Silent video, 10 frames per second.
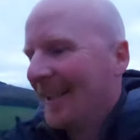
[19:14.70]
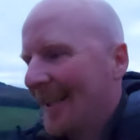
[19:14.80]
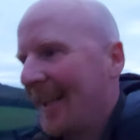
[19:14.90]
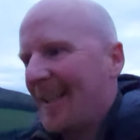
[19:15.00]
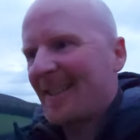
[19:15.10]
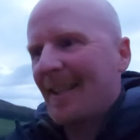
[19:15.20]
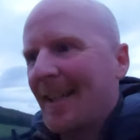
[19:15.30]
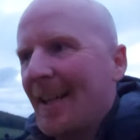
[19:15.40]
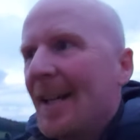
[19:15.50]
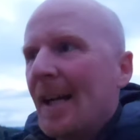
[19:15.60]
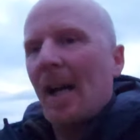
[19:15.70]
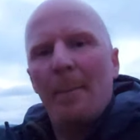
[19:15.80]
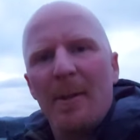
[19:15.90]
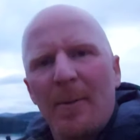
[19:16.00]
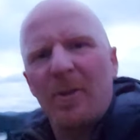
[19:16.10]
There, I said it. I
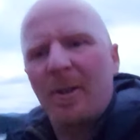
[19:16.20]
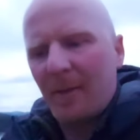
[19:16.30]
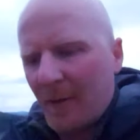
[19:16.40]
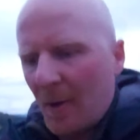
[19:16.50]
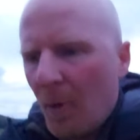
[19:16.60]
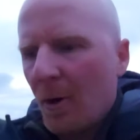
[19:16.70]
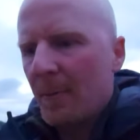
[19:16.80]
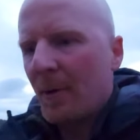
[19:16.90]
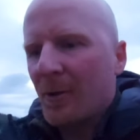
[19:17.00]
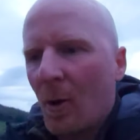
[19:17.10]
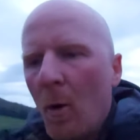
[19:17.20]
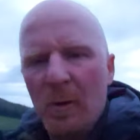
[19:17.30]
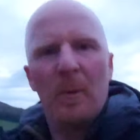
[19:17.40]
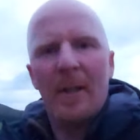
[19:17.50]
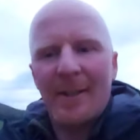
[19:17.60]
may as well just say it from now on because I
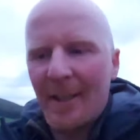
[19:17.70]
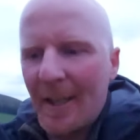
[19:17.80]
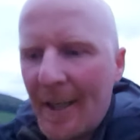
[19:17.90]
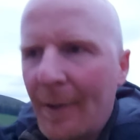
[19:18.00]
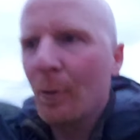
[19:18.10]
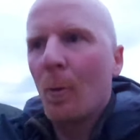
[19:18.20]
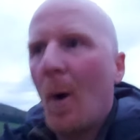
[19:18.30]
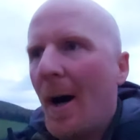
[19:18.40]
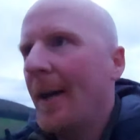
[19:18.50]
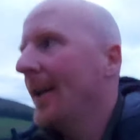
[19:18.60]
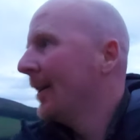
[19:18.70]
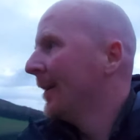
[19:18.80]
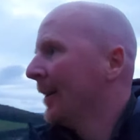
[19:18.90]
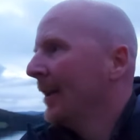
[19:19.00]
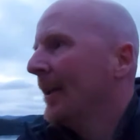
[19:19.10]
always want to say it and I don't know why.
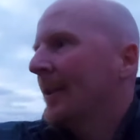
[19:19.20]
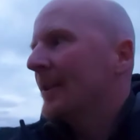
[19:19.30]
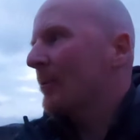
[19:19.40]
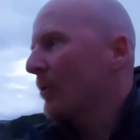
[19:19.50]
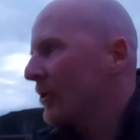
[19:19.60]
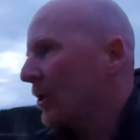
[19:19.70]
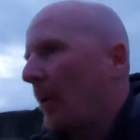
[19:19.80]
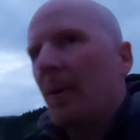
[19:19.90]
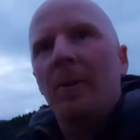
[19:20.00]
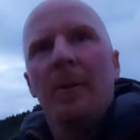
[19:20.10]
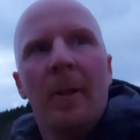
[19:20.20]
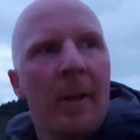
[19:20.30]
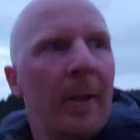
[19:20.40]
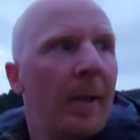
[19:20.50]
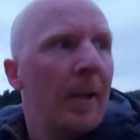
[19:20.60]
It just wants to come out.
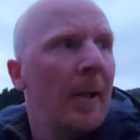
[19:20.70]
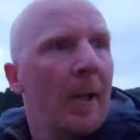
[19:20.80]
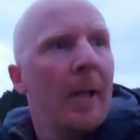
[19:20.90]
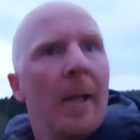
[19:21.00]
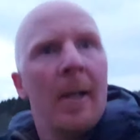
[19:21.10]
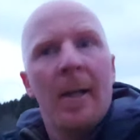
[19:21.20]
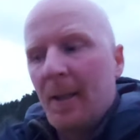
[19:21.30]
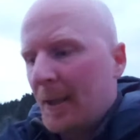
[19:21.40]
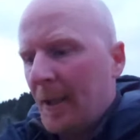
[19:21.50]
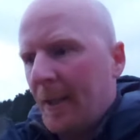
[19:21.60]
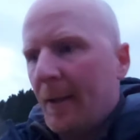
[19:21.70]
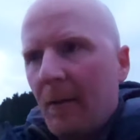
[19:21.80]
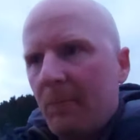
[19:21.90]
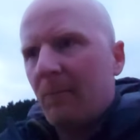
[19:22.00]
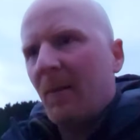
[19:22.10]
And
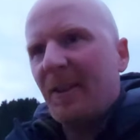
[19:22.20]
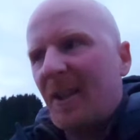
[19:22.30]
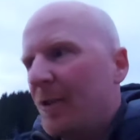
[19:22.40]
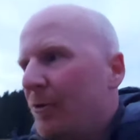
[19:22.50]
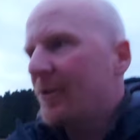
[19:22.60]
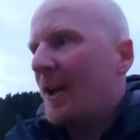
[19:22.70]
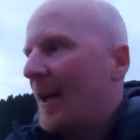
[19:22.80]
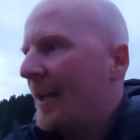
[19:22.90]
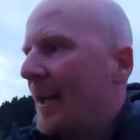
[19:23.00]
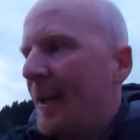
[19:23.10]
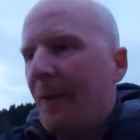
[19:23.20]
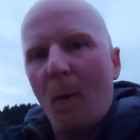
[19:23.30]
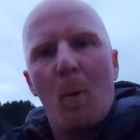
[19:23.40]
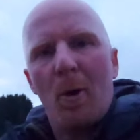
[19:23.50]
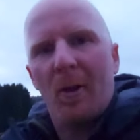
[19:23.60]
I didn't use it in any
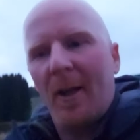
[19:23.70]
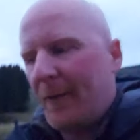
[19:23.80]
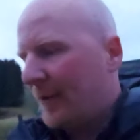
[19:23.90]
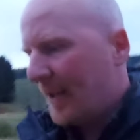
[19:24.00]
other walk of life.